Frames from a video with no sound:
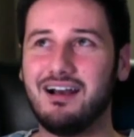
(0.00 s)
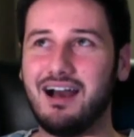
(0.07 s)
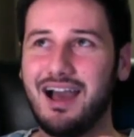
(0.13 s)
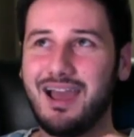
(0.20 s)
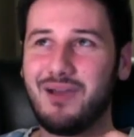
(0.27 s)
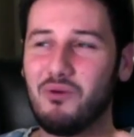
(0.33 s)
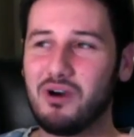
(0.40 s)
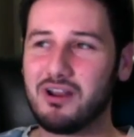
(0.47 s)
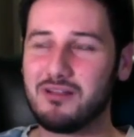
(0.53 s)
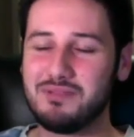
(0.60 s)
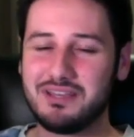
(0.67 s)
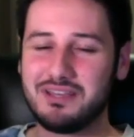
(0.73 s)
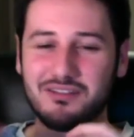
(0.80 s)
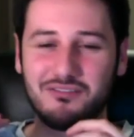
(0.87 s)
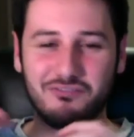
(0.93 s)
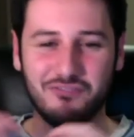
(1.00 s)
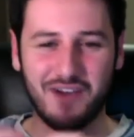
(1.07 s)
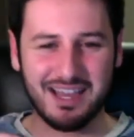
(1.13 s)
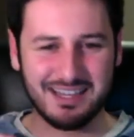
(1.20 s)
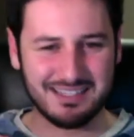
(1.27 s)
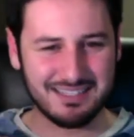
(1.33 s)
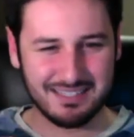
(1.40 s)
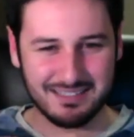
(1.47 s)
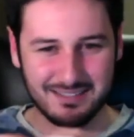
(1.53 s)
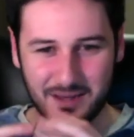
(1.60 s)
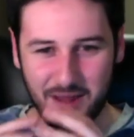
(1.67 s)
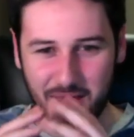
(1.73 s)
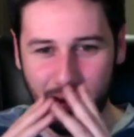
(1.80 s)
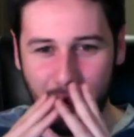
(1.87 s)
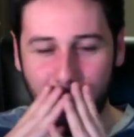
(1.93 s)
I want to be confined in.
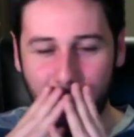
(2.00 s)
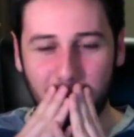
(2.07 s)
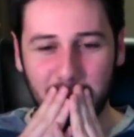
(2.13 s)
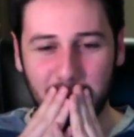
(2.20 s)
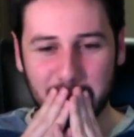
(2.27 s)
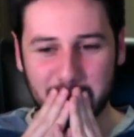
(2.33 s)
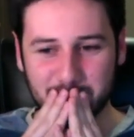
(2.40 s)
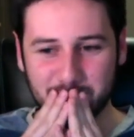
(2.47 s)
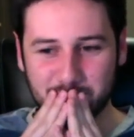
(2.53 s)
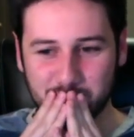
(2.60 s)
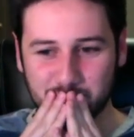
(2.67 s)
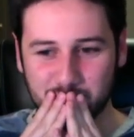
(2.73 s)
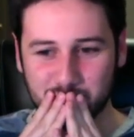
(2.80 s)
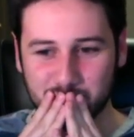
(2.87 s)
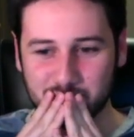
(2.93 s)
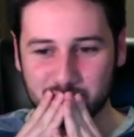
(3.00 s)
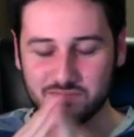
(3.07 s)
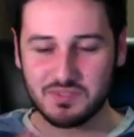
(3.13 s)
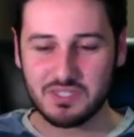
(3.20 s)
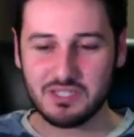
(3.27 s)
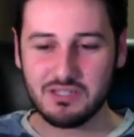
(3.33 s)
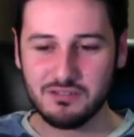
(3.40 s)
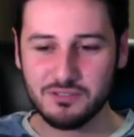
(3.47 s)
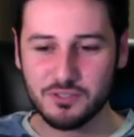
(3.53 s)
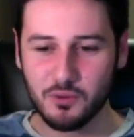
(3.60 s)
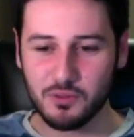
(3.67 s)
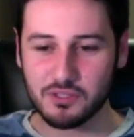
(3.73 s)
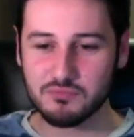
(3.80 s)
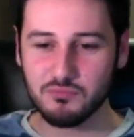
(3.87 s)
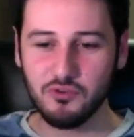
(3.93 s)
Um, so
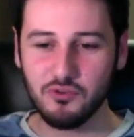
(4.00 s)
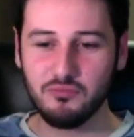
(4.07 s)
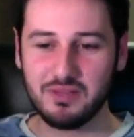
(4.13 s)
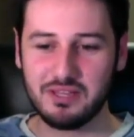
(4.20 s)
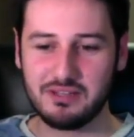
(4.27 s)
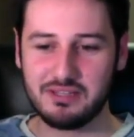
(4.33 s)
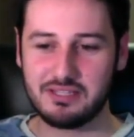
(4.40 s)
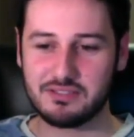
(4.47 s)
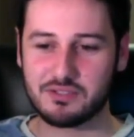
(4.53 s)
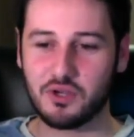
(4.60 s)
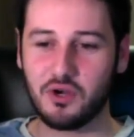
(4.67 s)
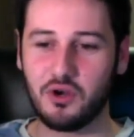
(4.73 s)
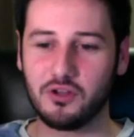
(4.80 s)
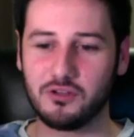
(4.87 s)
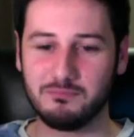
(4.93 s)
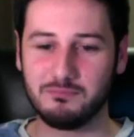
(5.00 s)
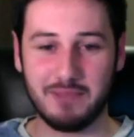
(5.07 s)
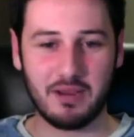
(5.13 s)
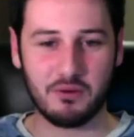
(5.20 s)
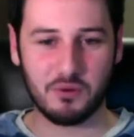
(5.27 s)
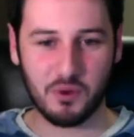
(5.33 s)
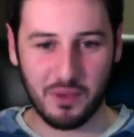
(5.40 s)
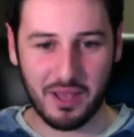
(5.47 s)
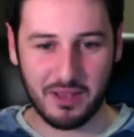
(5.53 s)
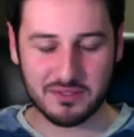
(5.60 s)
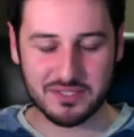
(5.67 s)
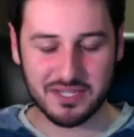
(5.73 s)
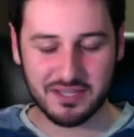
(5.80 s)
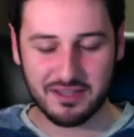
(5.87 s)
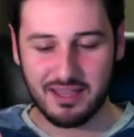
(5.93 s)
this movement is called
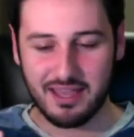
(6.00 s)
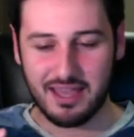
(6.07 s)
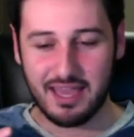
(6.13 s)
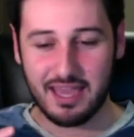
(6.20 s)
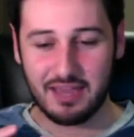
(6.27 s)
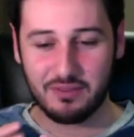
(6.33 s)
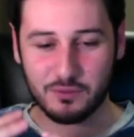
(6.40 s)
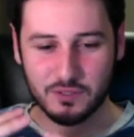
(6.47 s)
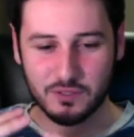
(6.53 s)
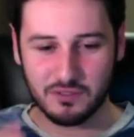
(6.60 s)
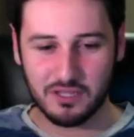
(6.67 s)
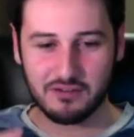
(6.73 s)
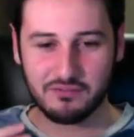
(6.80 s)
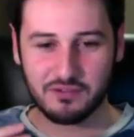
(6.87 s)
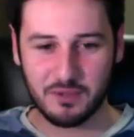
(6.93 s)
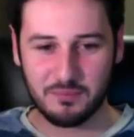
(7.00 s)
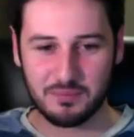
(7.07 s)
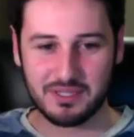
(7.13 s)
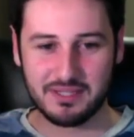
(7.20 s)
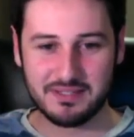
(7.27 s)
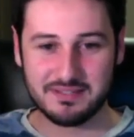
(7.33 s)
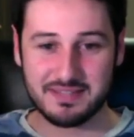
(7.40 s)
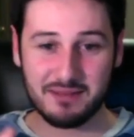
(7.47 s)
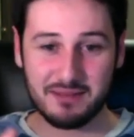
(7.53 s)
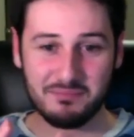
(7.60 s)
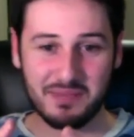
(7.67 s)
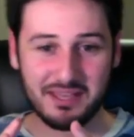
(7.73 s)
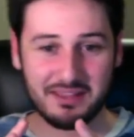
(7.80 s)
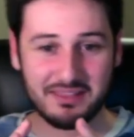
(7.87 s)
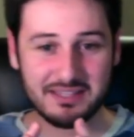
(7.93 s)
microhousing, and there's a lot of companies that
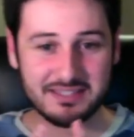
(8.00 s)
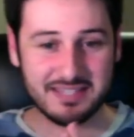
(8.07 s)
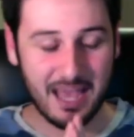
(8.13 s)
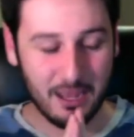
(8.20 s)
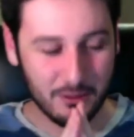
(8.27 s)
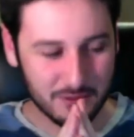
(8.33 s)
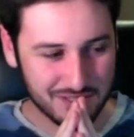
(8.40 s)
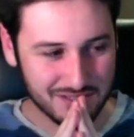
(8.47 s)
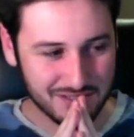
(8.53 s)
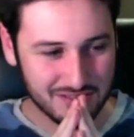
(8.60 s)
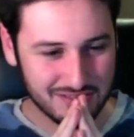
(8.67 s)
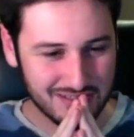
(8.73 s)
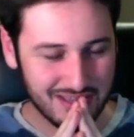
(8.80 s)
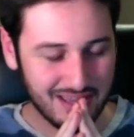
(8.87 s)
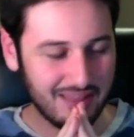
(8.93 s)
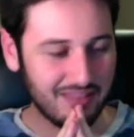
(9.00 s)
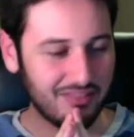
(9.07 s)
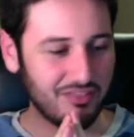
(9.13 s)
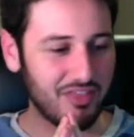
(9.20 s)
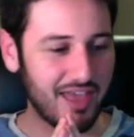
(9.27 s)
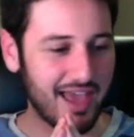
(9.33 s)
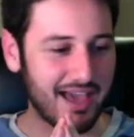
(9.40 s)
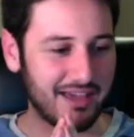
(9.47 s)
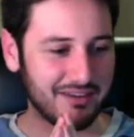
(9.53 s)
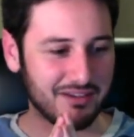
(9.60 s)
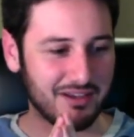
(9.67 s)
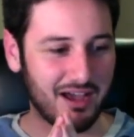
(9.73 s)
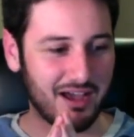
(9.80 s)
make these houses that